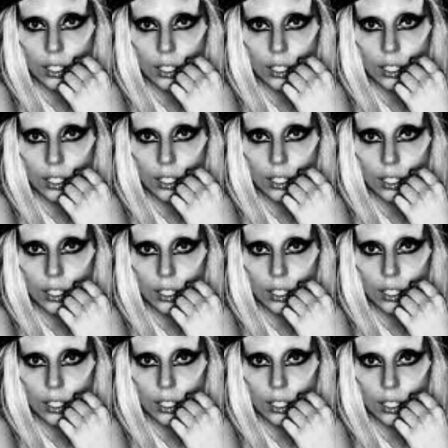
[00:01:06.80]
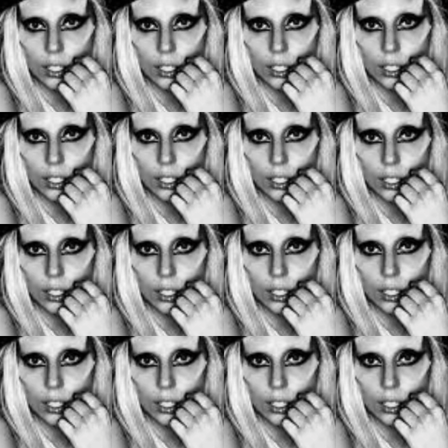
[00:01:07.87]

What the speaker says: No one is speaking in this clip.